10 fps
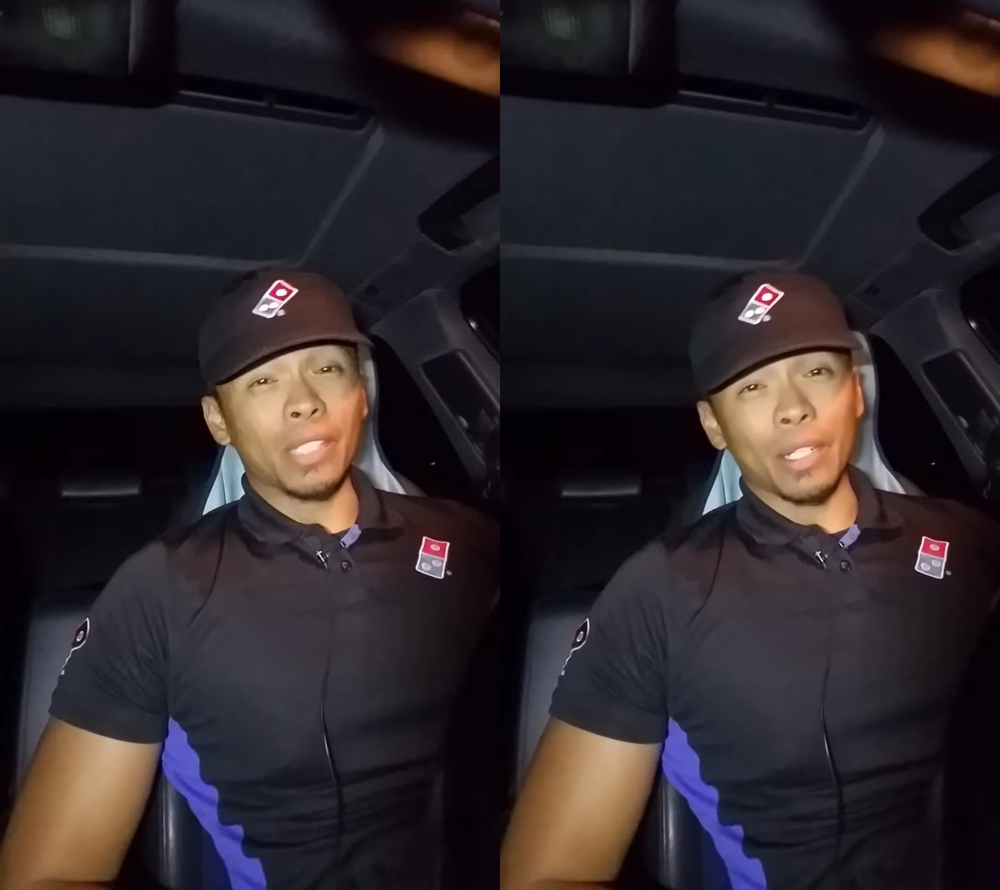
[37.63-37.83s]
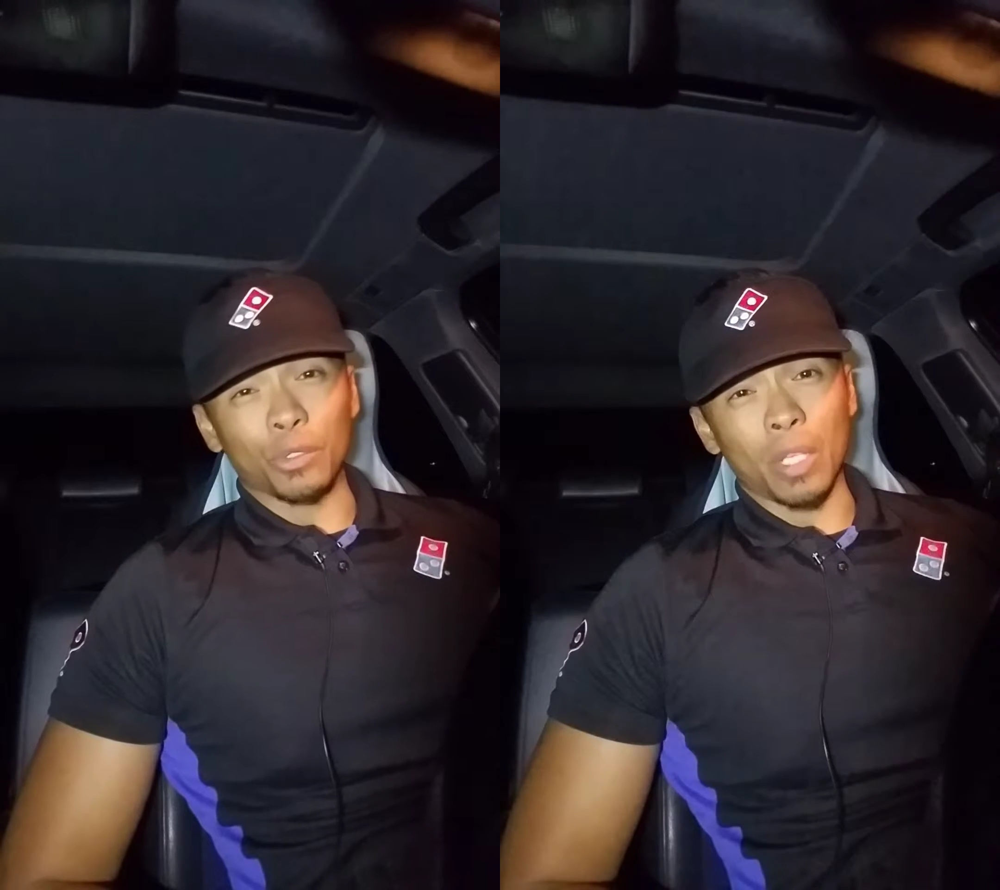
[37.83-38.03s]

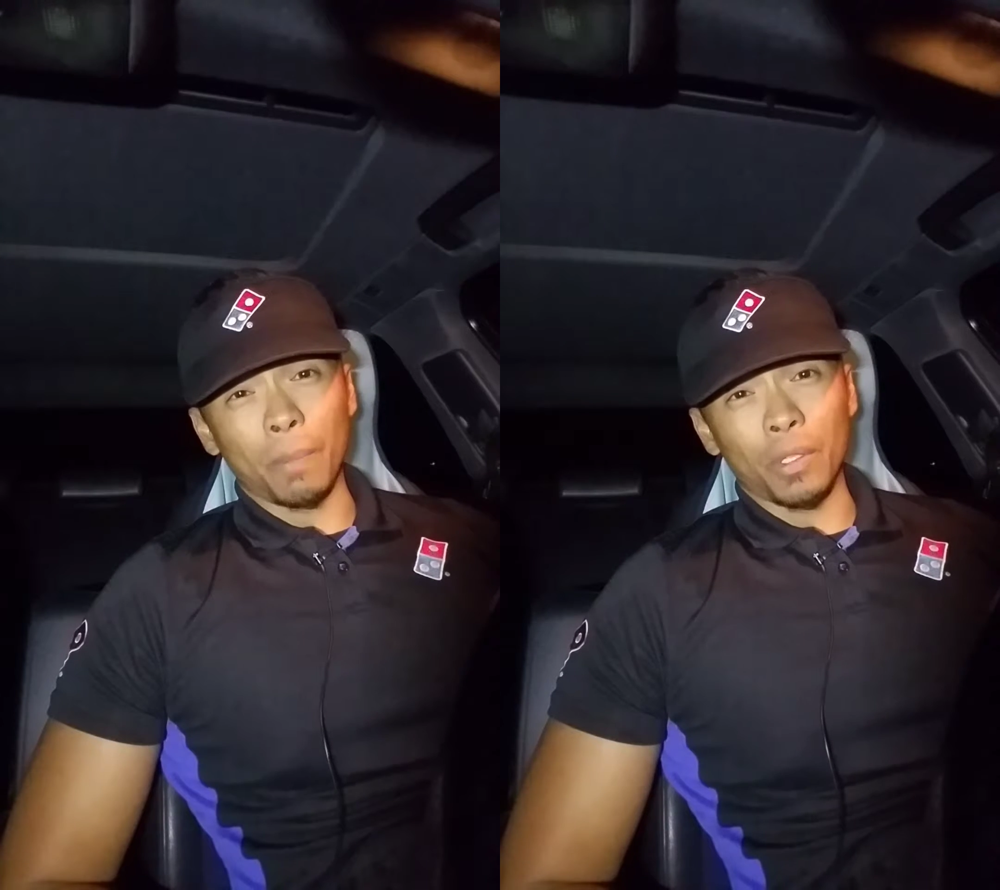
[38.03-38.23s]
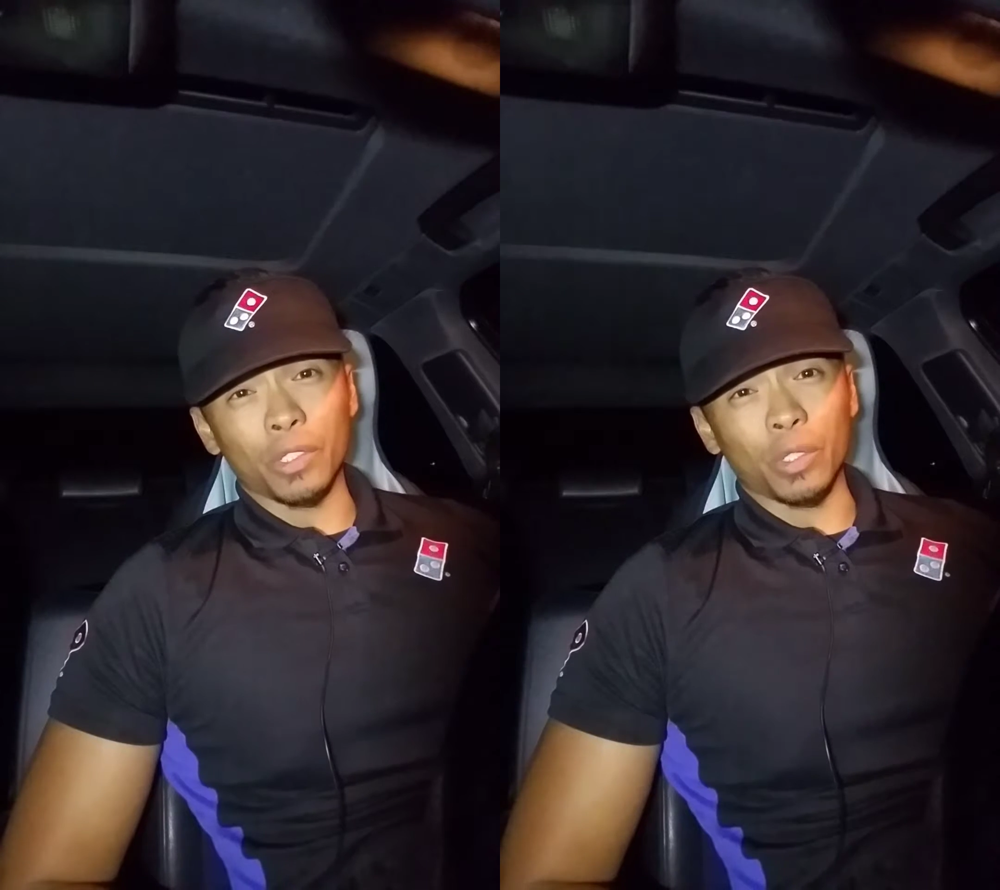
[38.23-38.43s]
and
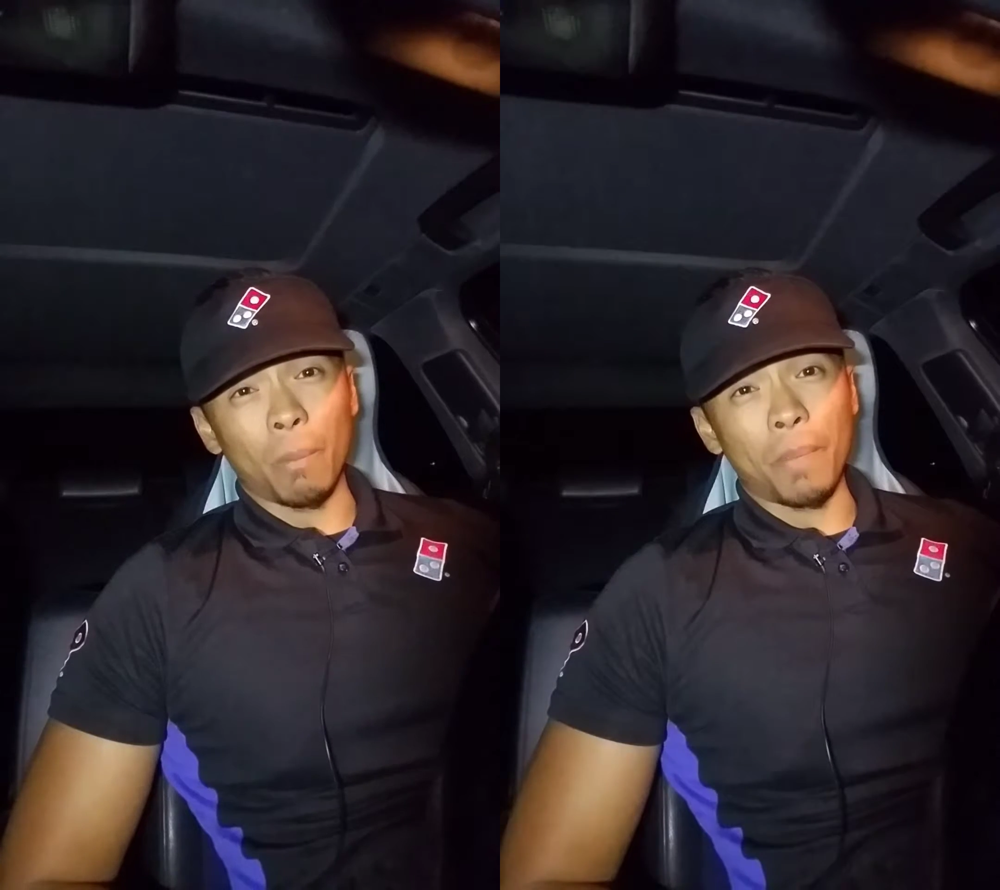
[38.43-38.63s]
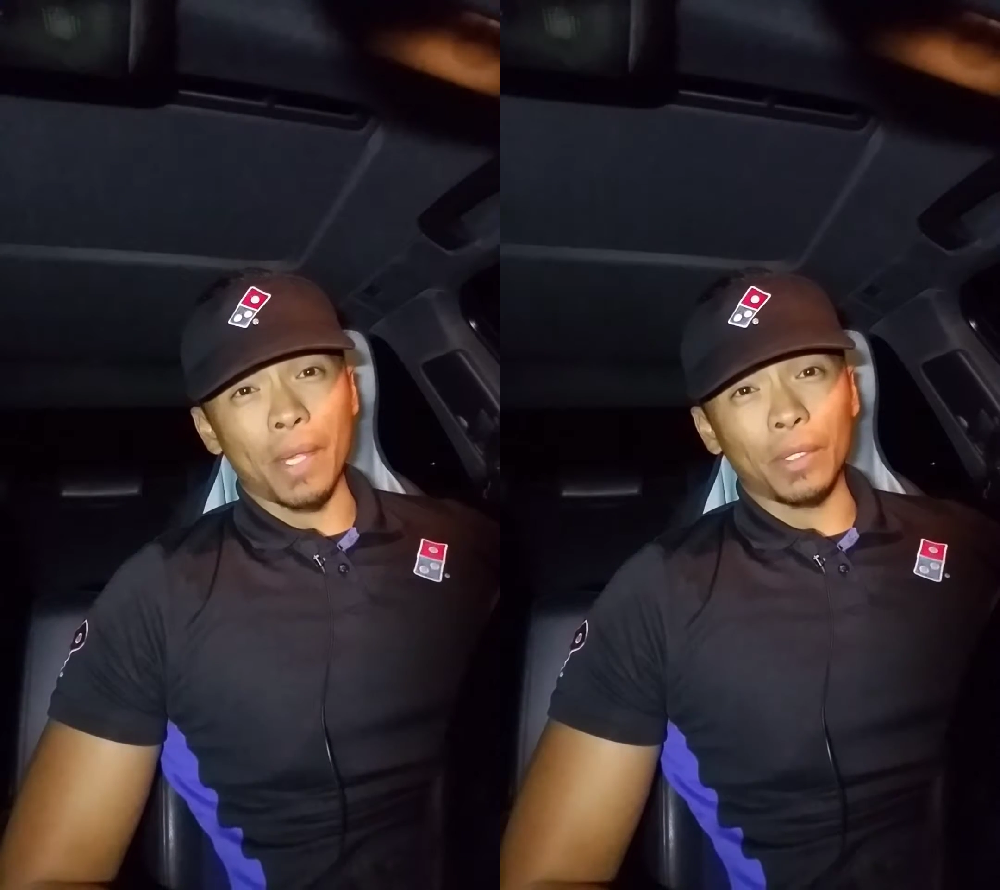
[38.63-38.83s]
triples
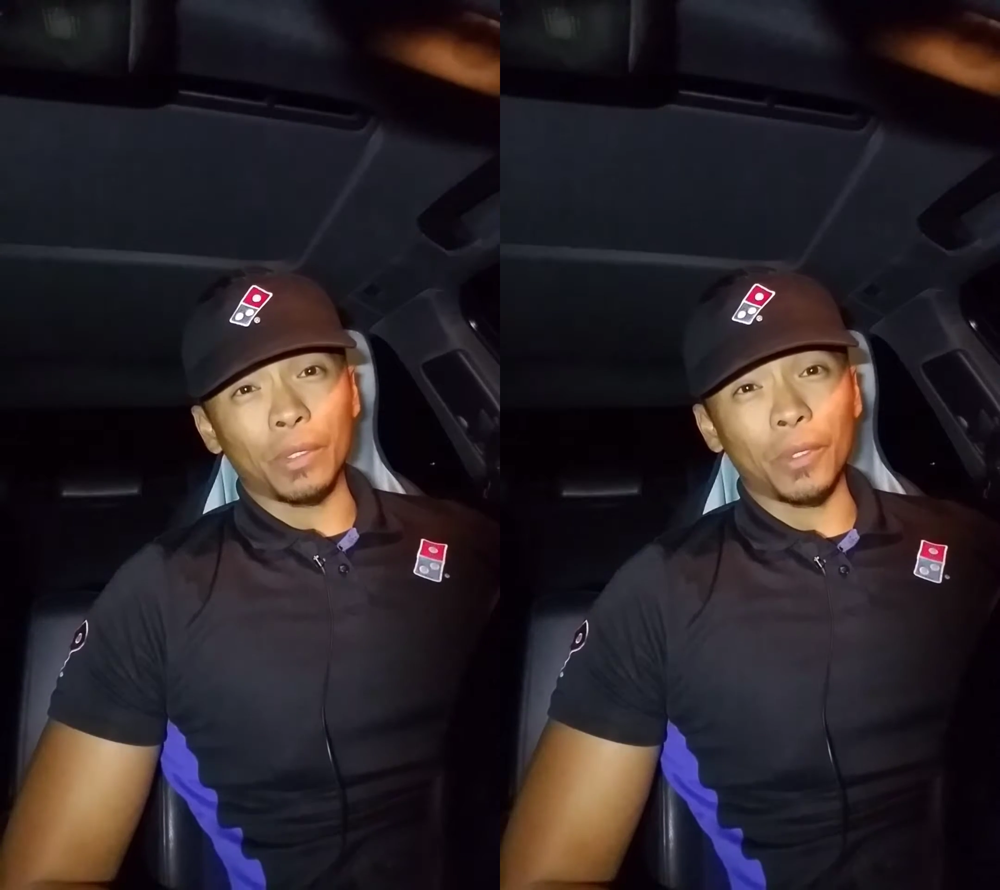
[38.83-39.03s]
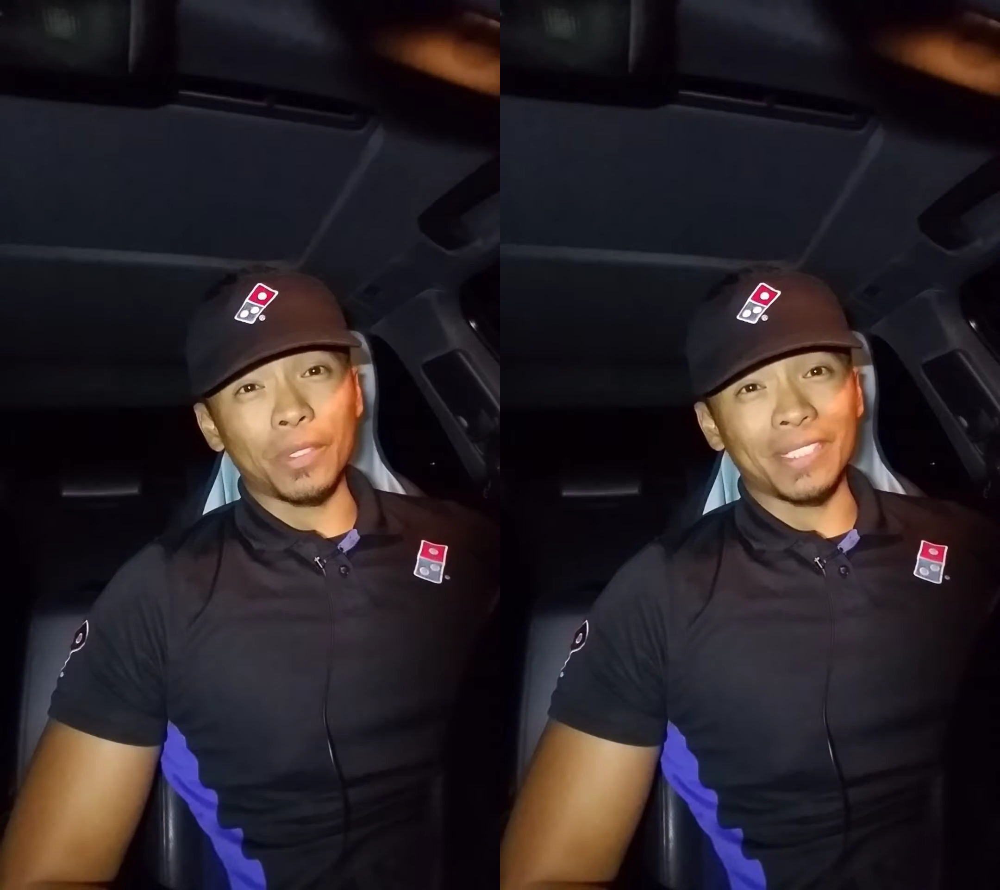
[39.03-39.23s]
compared
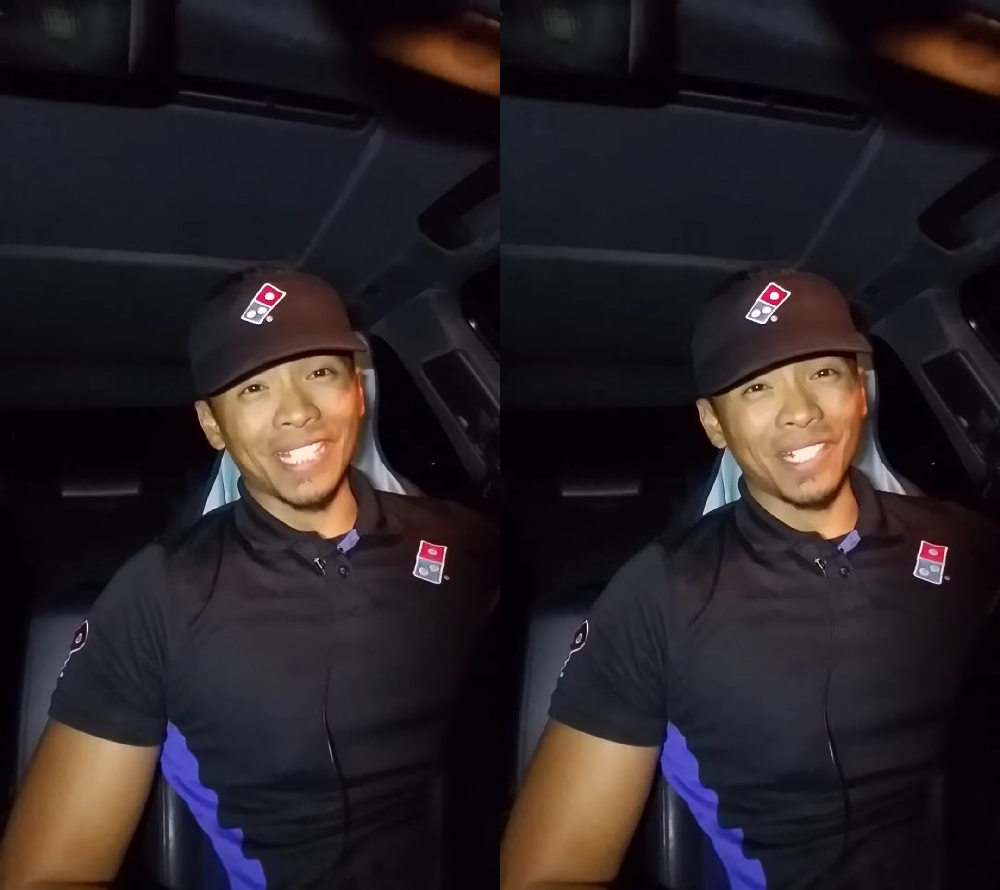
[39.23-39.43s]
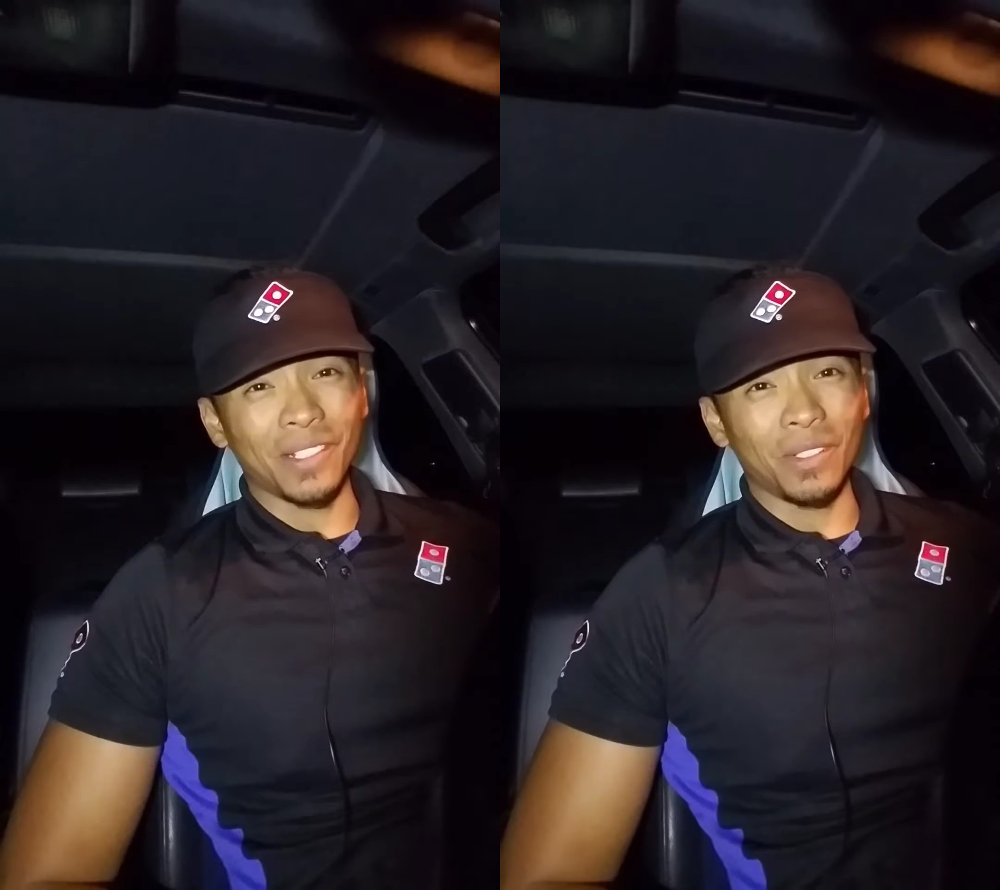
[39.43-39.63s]
to
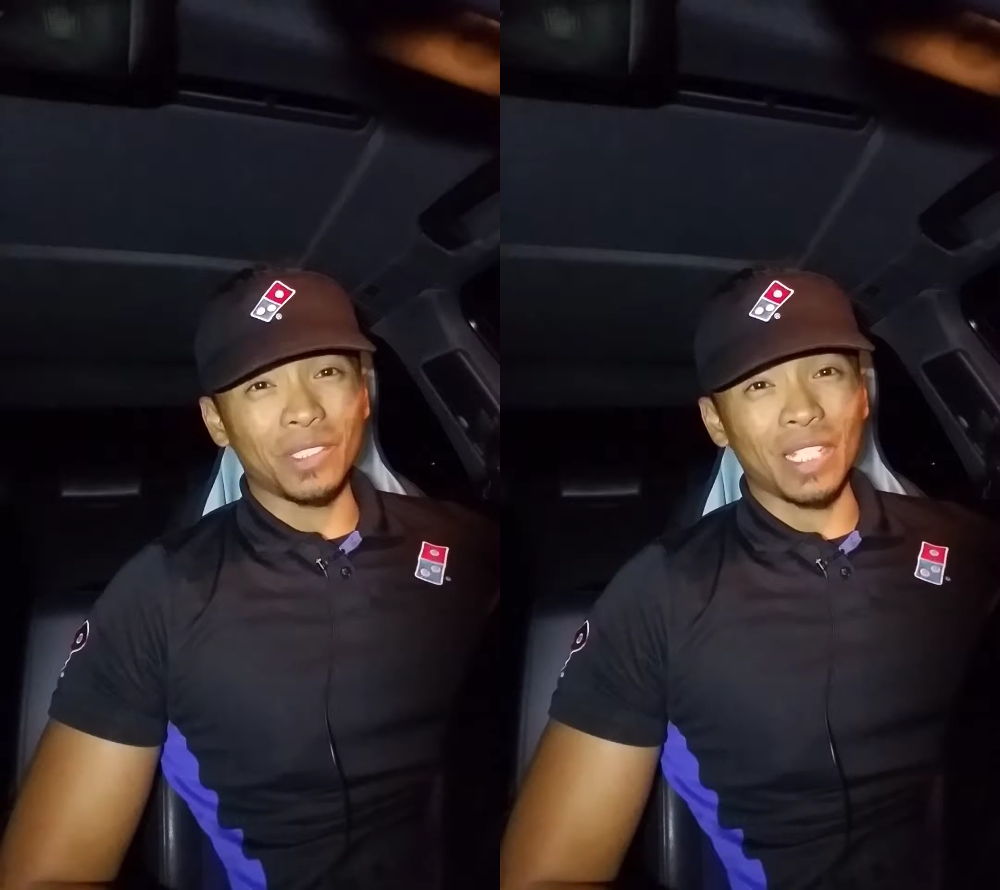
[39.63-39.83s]
singles,